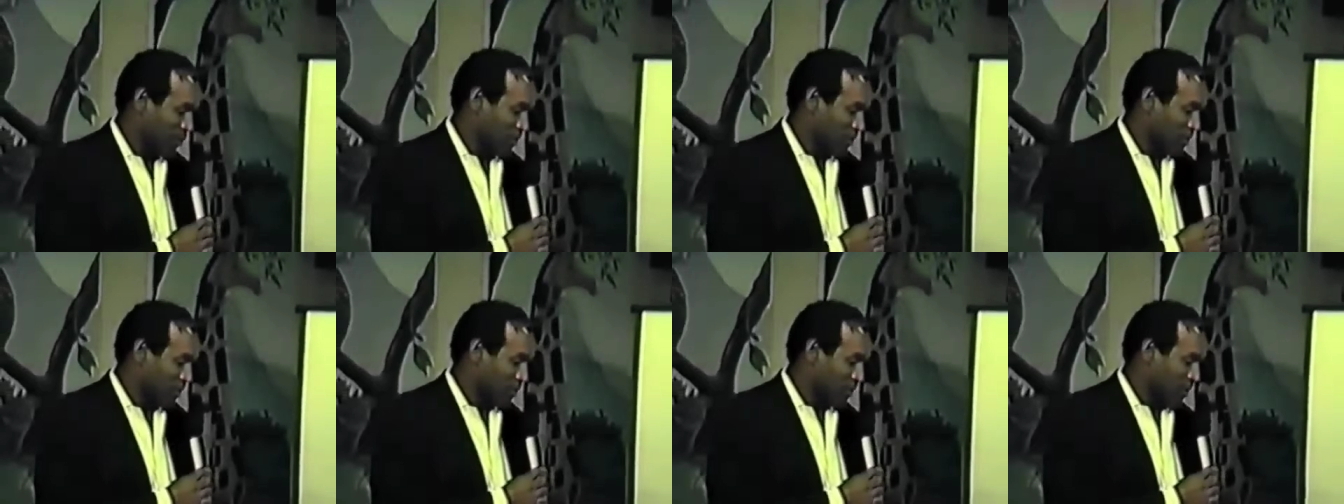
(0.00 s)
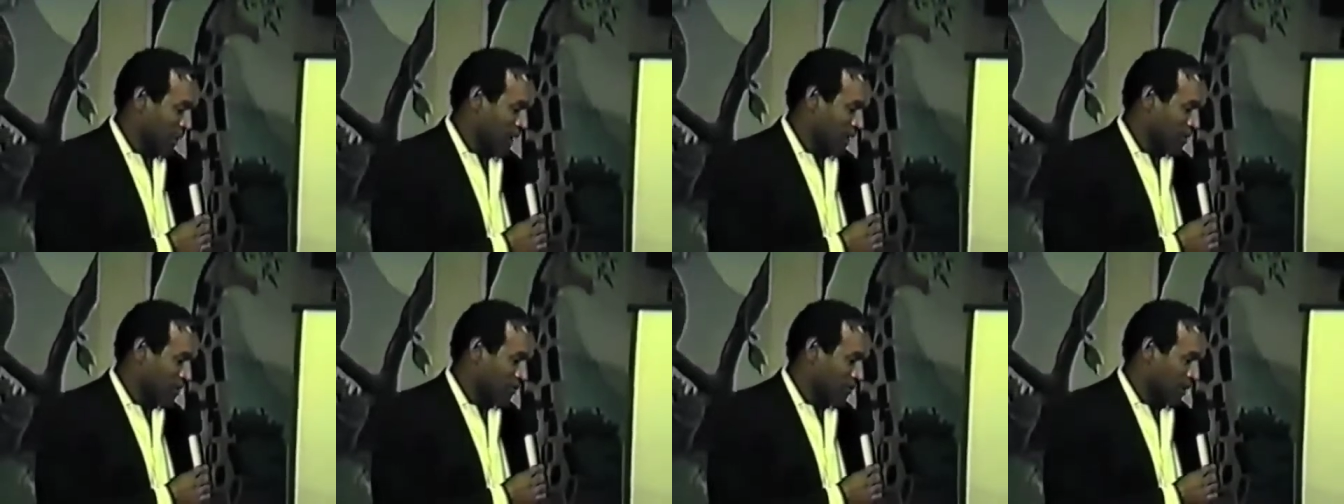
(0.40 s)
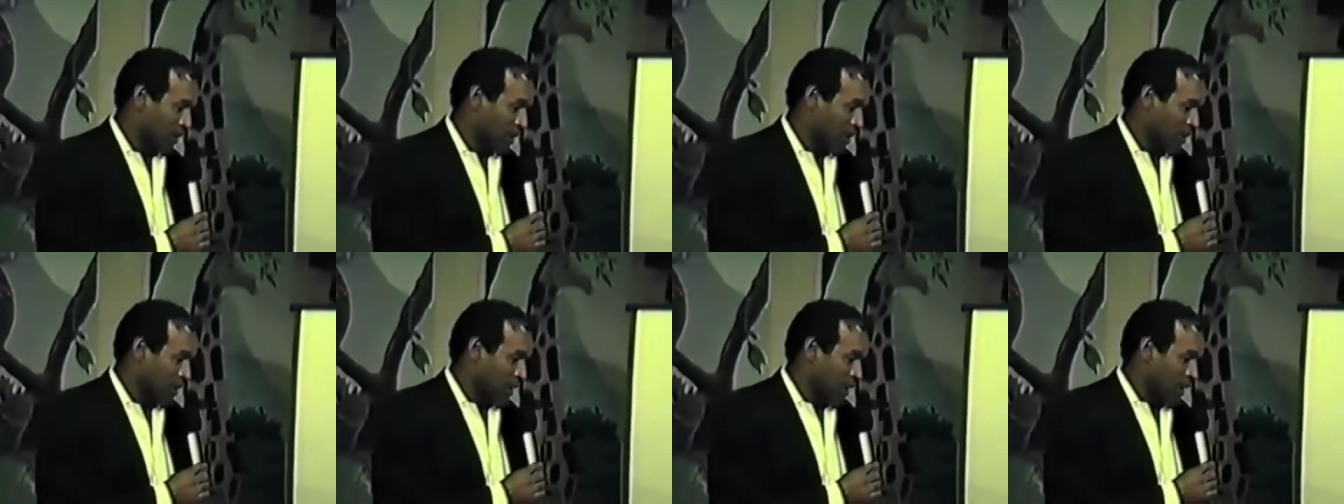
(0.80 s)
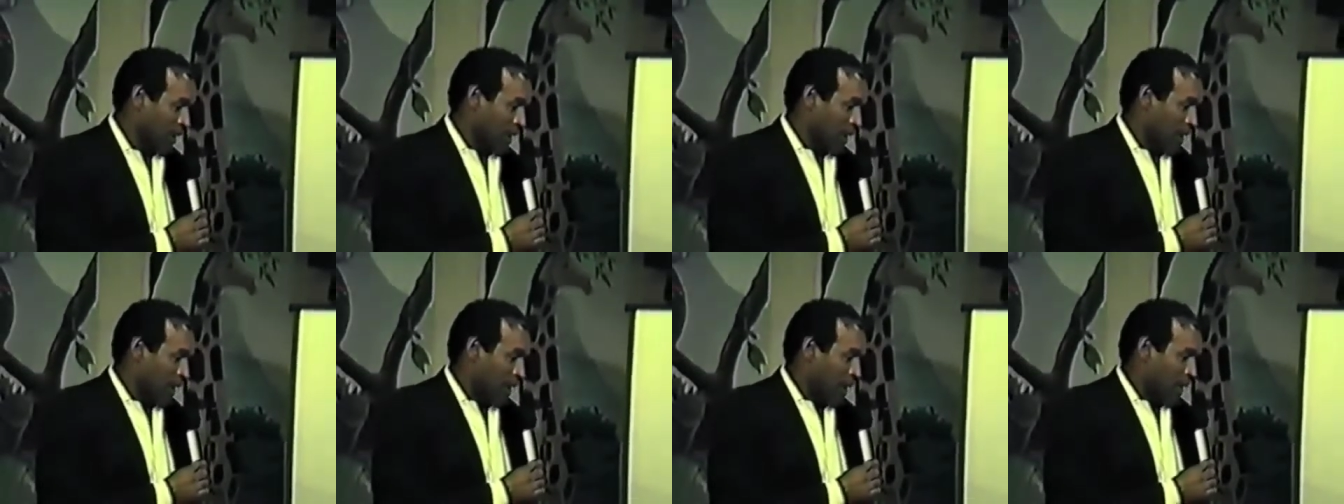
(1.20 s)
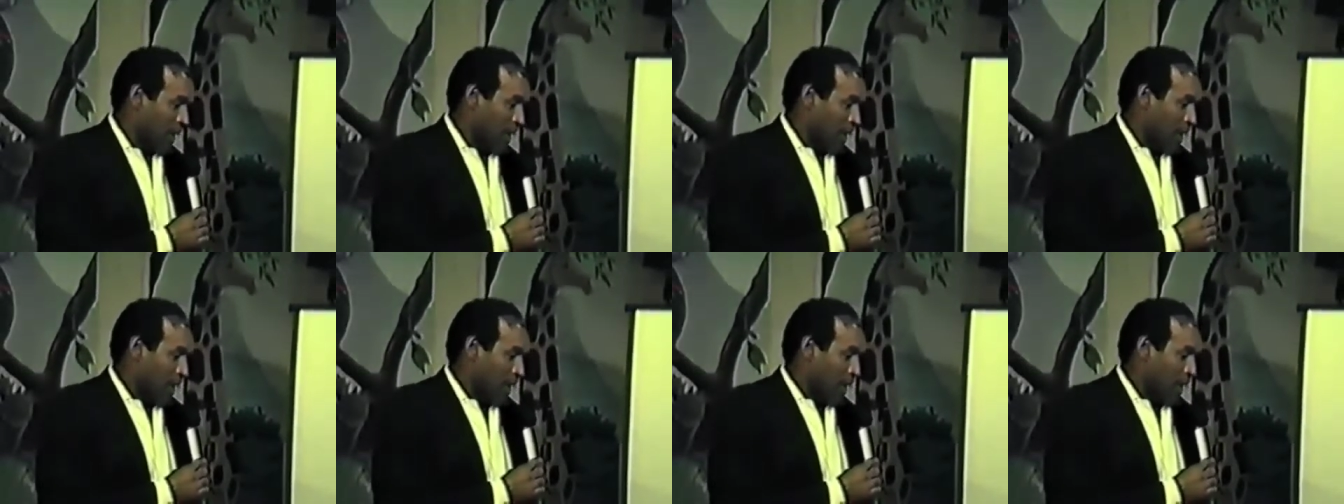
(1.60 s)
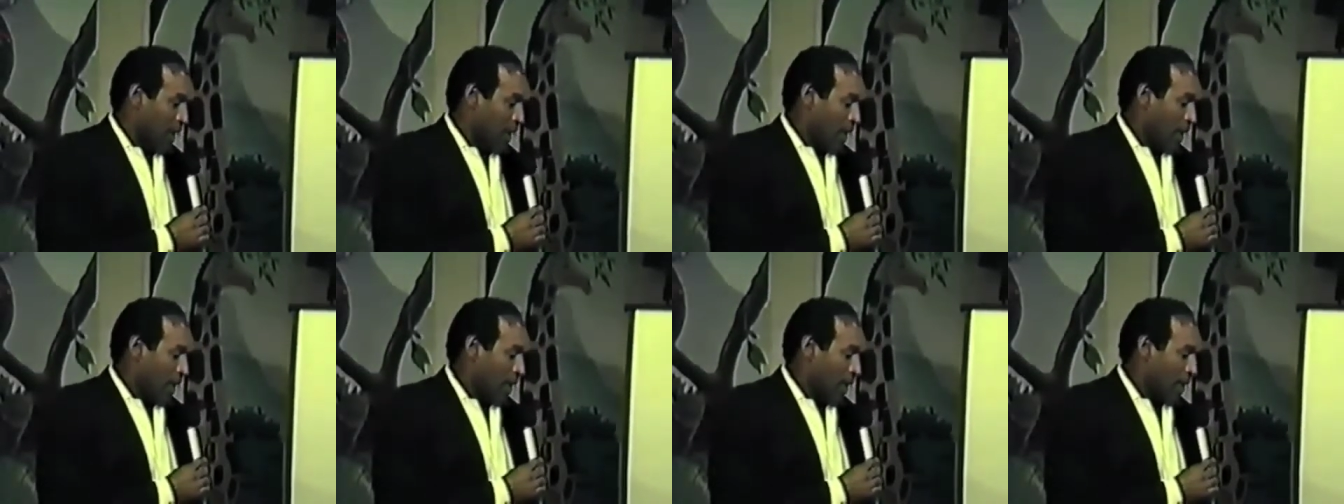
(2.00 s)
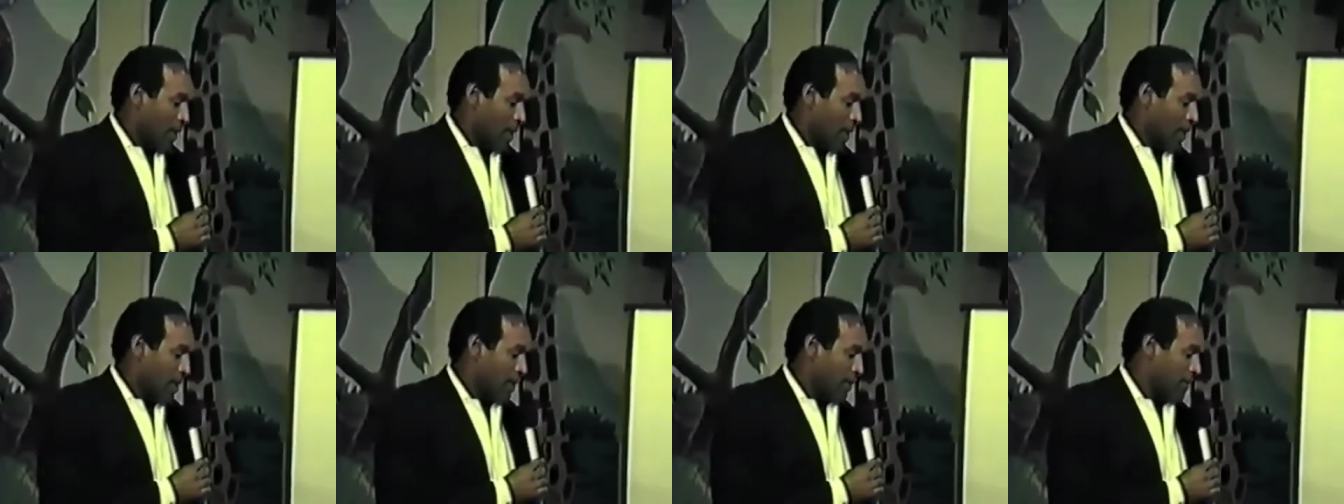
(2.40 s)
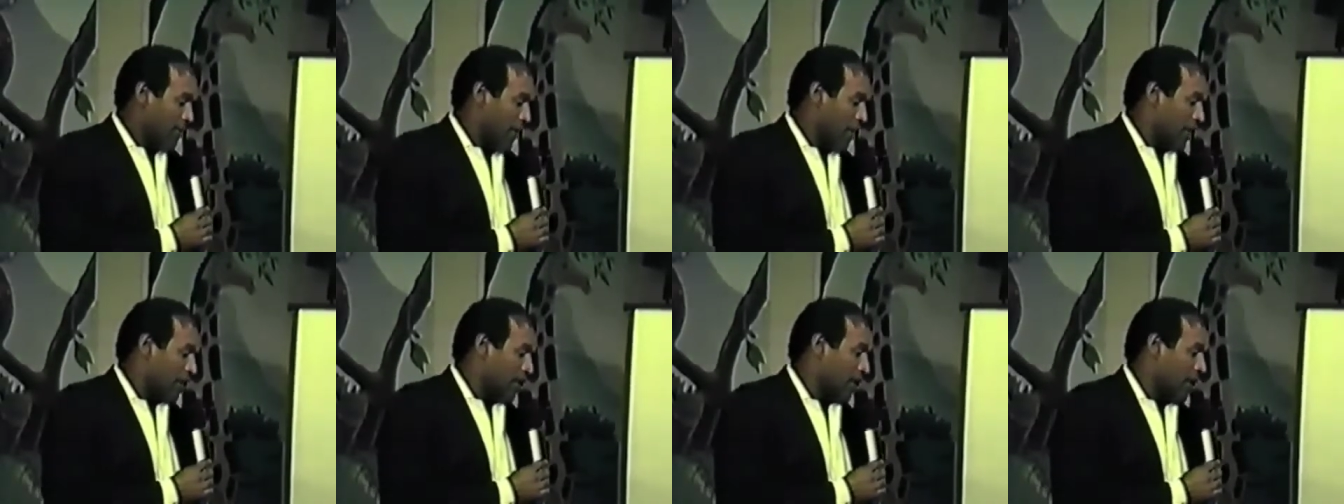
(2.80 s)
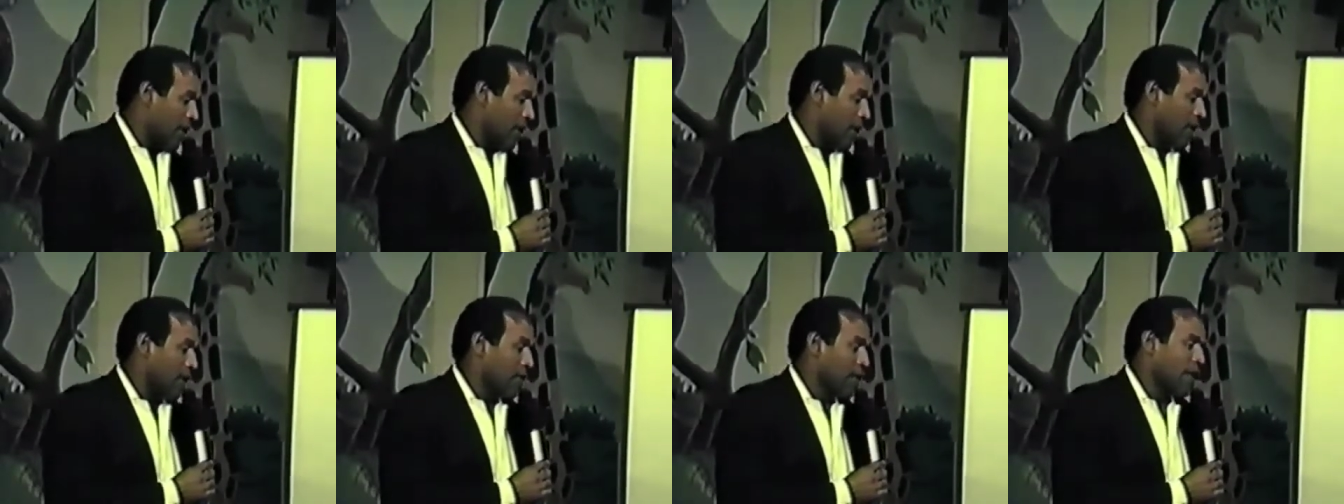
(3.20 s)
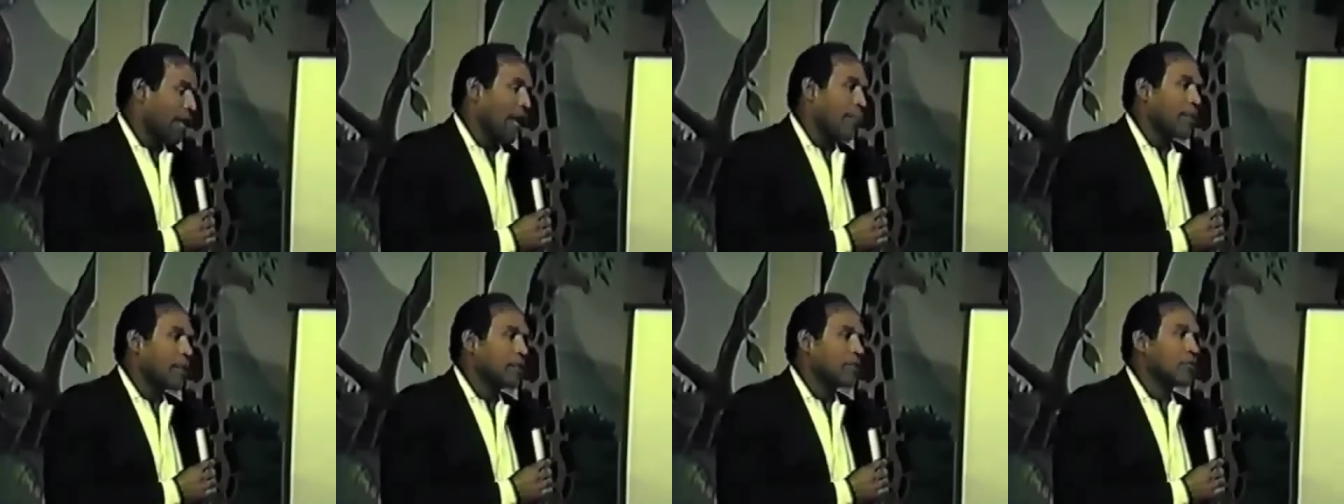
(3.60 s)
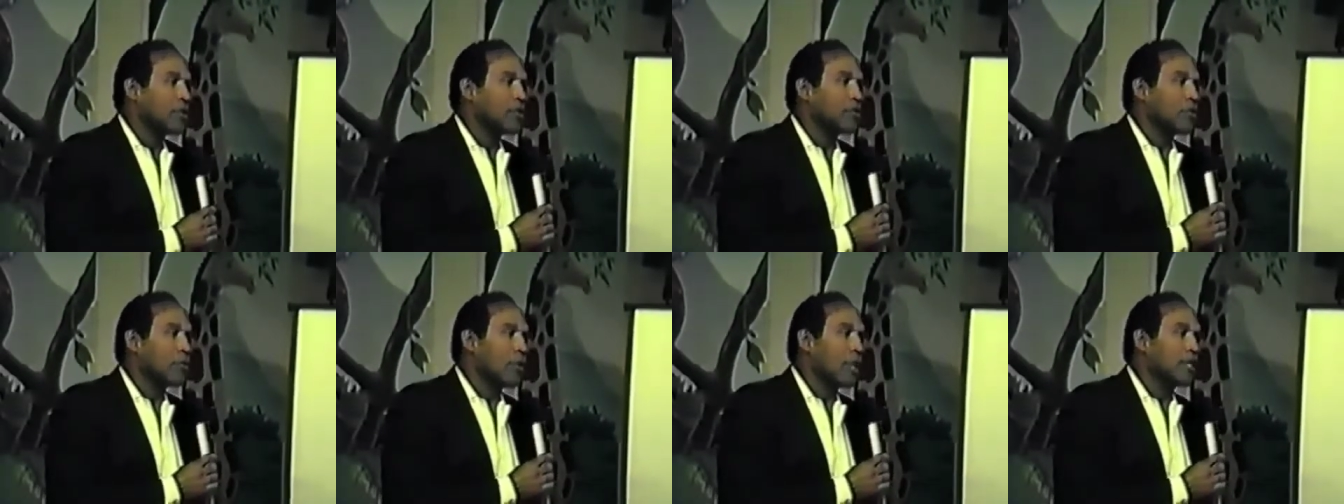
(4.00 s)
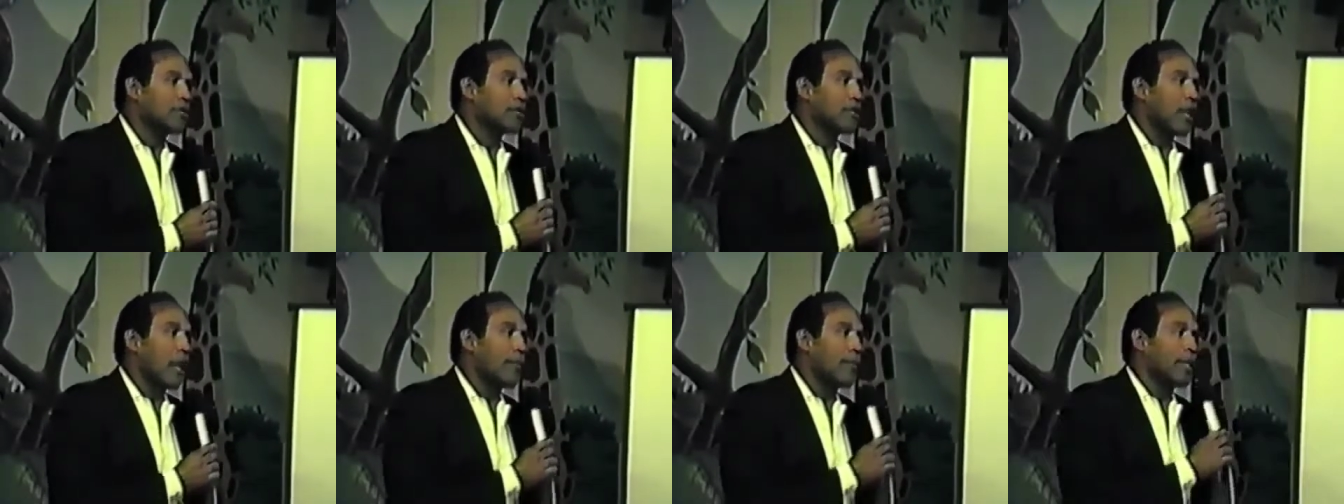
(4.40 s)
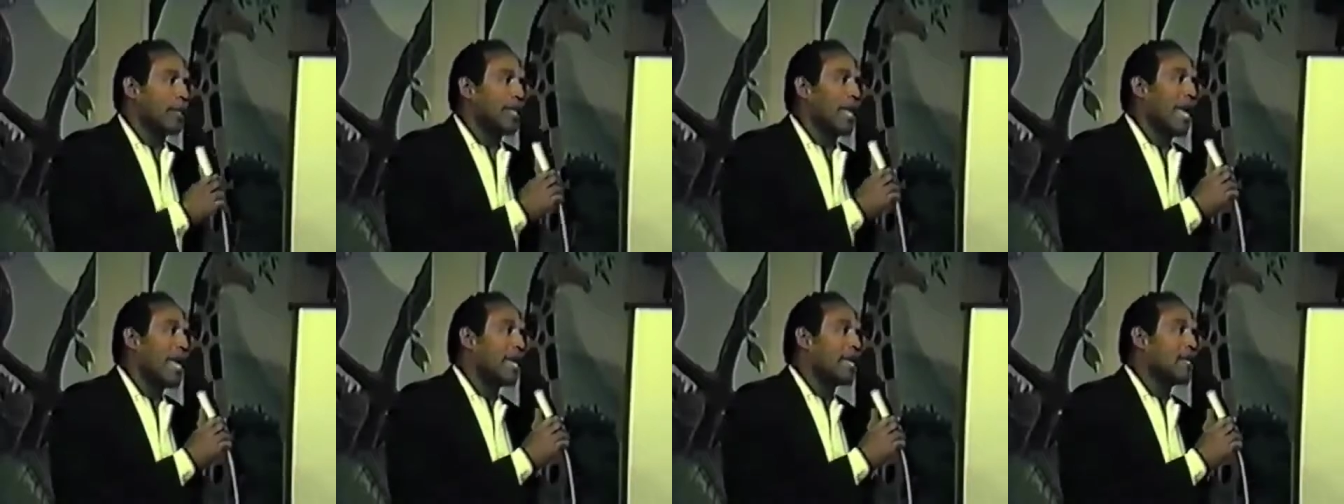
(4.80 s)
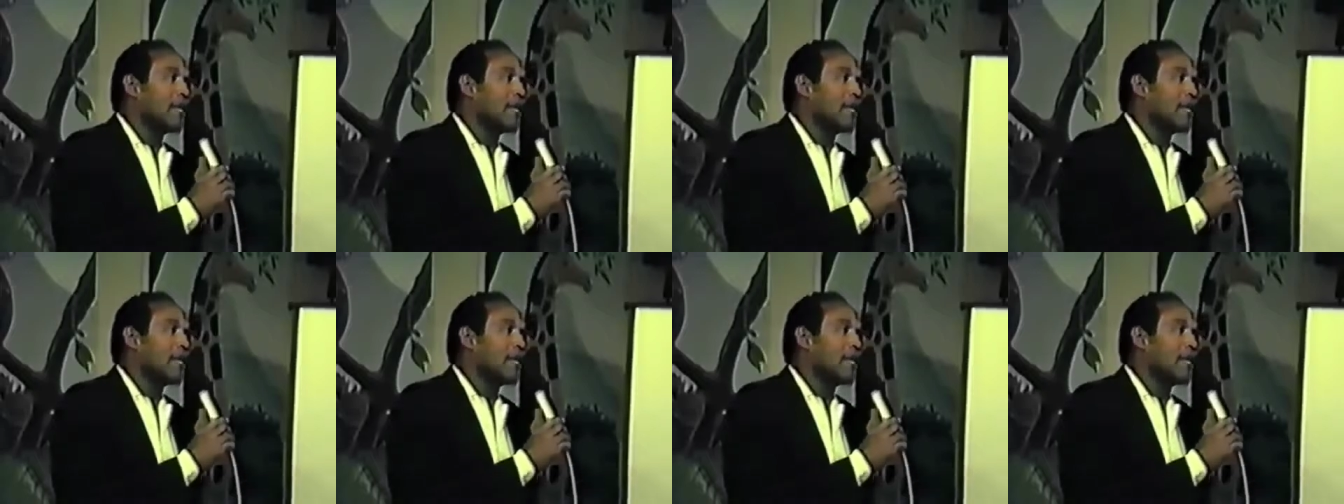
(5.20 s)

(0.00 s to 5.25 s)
Jesus Christ. But in any event, that I'm in a situation, I've been